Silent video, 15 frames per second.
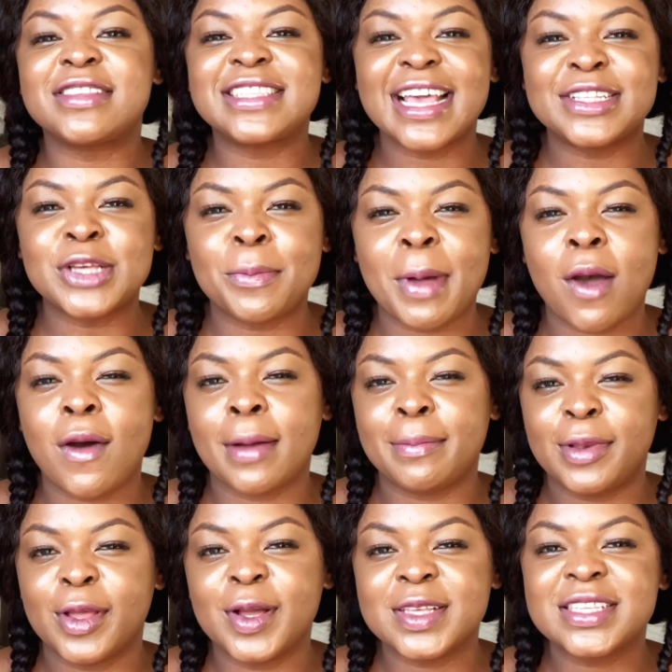set up our
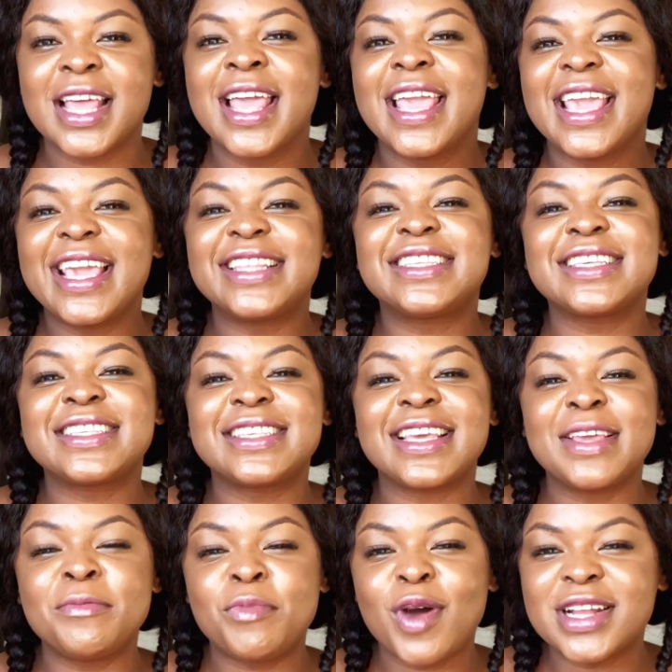blogs, it is
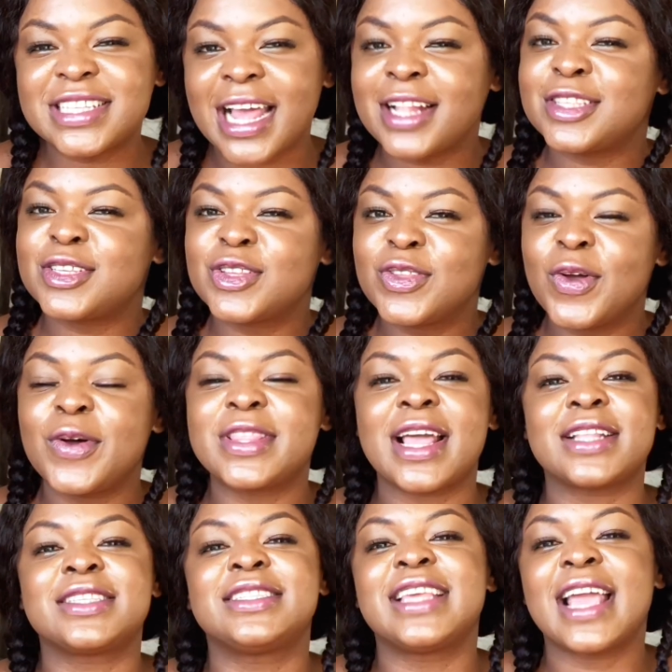important to know
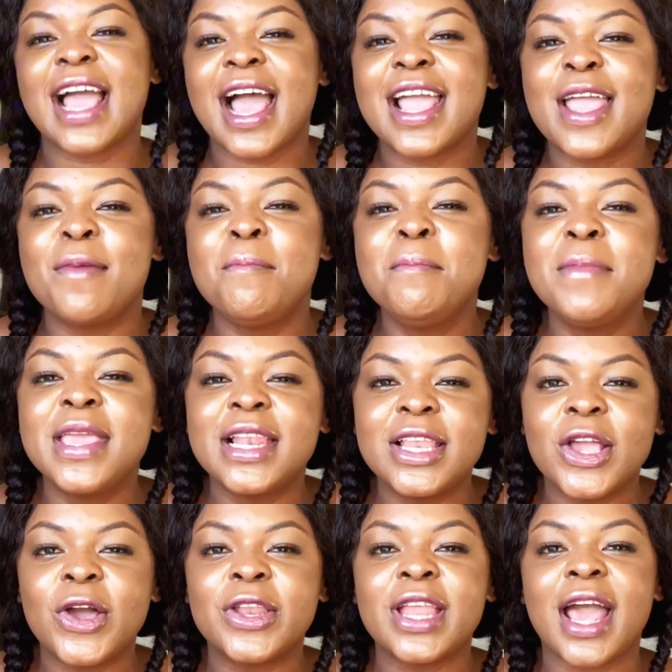that there are
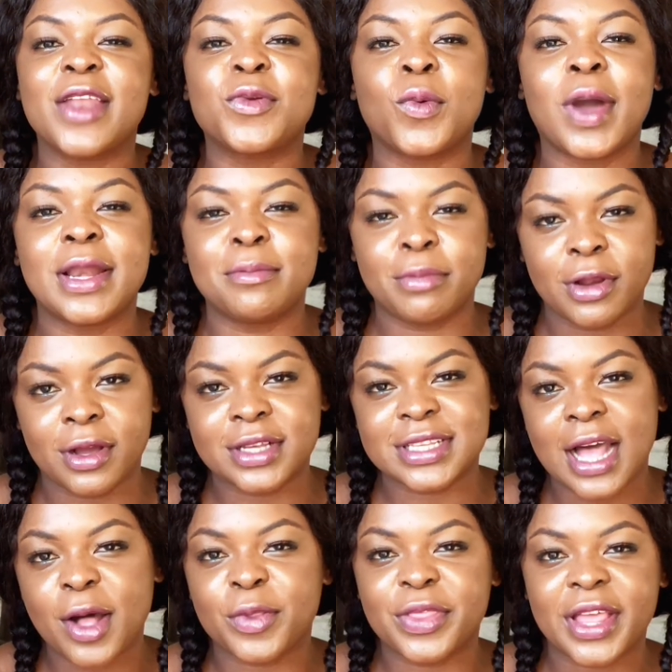1,000,001 blogs
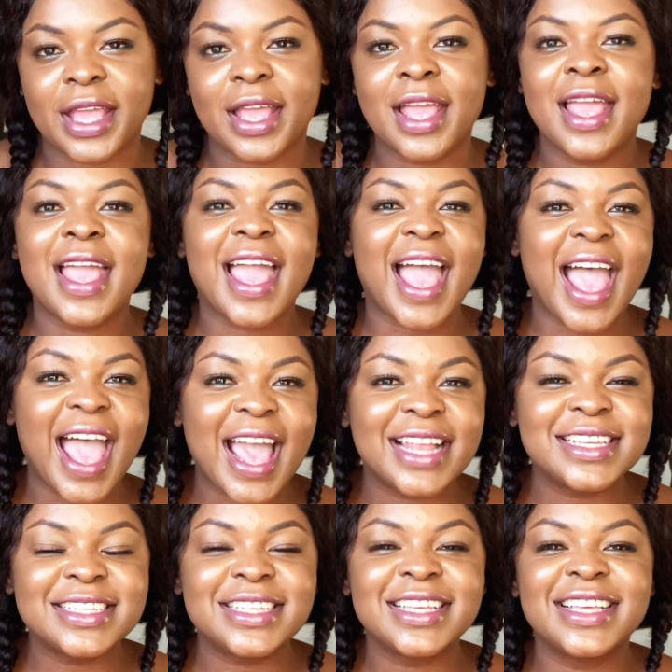out there.
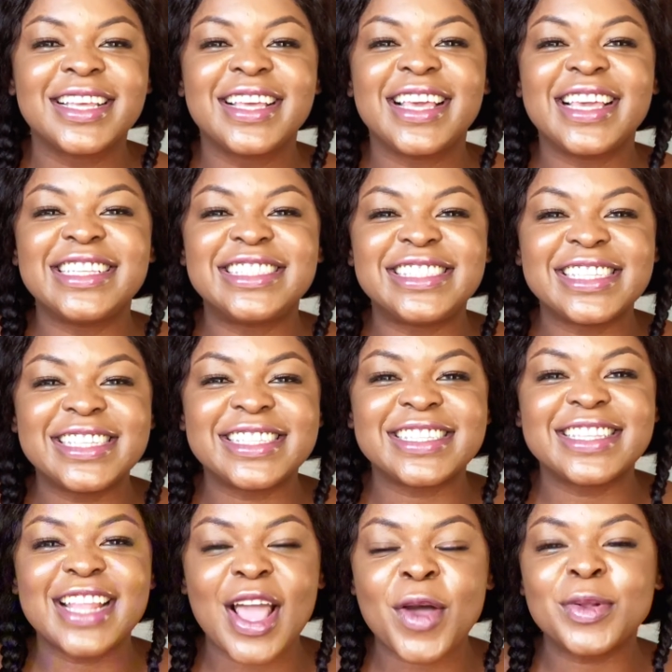And it is
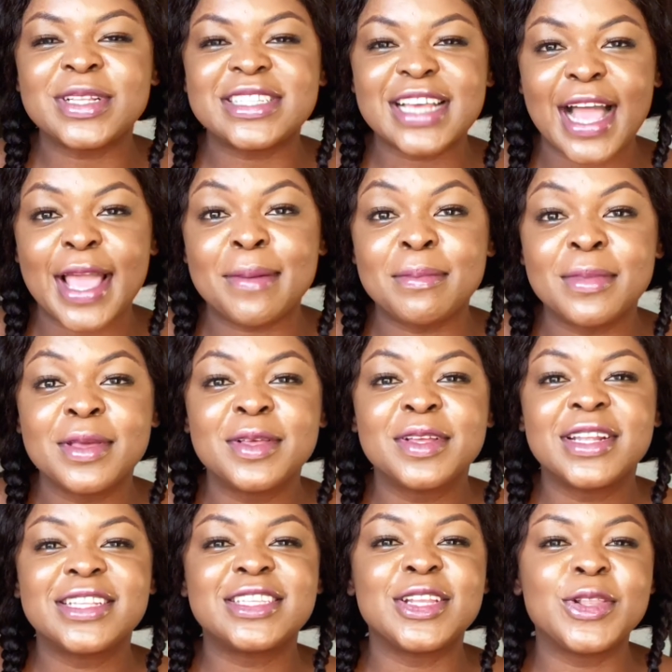now time
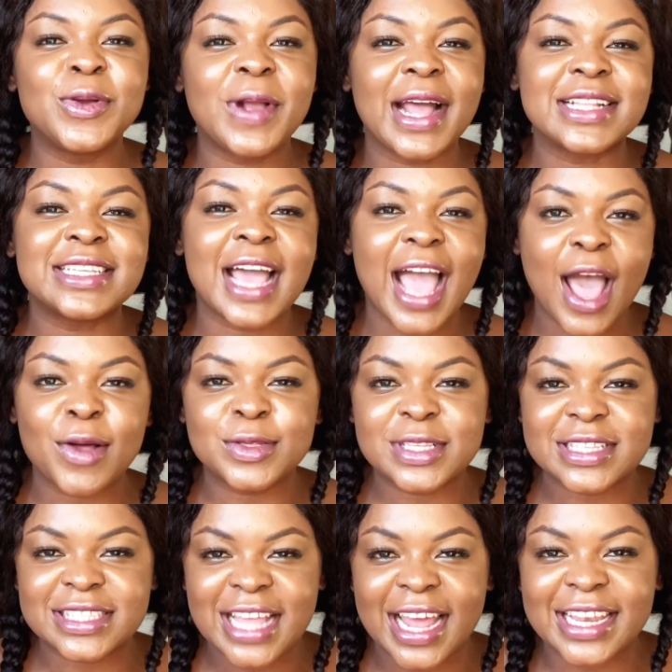to look at how
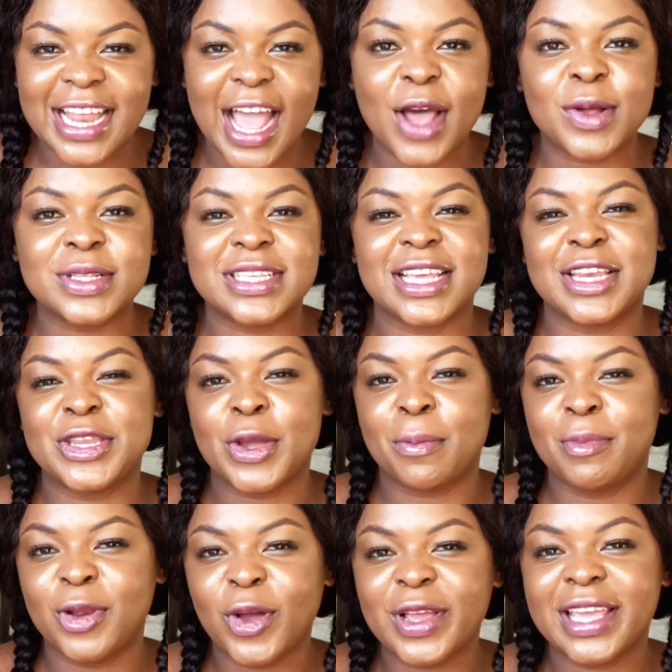to stand out in your
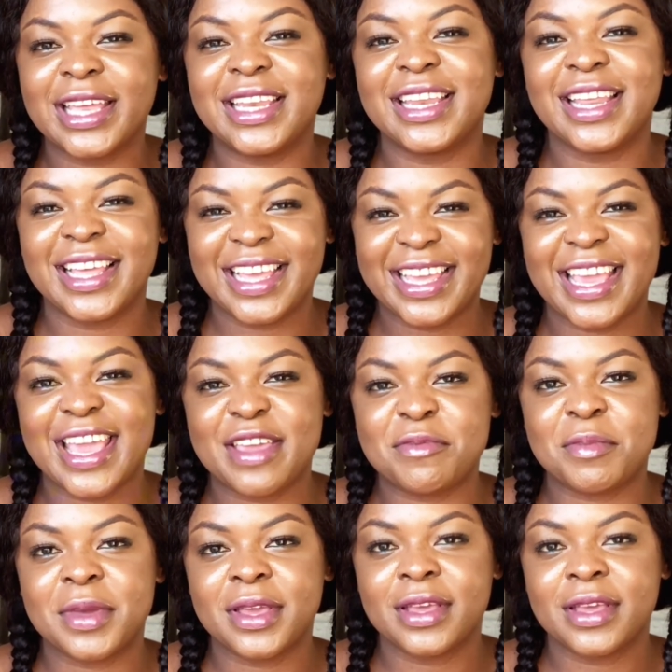blogging game.